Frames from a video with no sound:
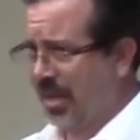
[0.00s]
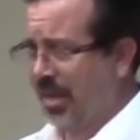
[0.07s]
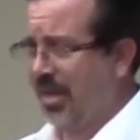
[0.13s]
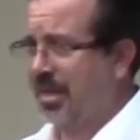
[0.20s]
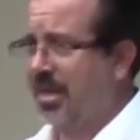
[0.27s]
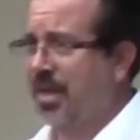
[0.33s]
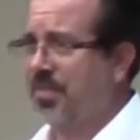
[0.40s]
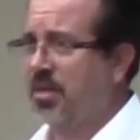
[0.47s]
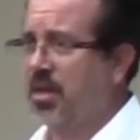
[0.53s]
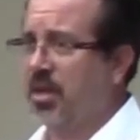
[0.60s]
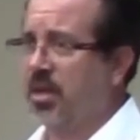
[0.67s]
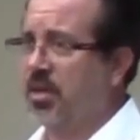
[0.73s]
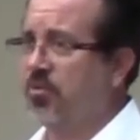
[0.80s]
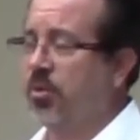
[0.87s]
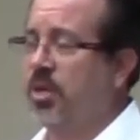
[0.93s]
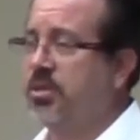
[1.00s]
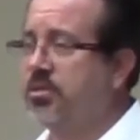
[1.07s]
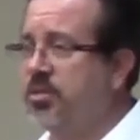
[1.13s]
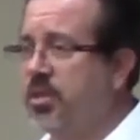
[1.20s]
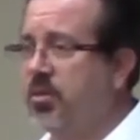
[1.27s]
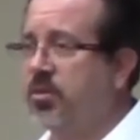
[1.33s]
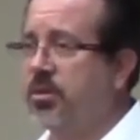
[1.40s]
And not that I'm going to give away any
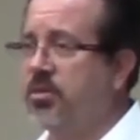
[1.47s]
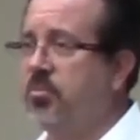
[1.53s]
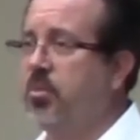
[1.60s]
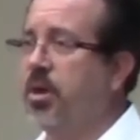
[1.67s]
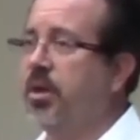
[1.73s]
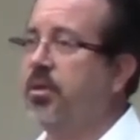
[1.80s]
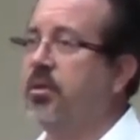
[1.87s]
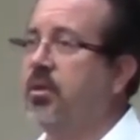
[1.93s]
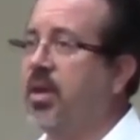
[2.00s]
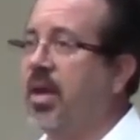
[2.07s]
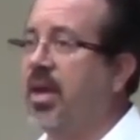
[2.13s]
secrets, but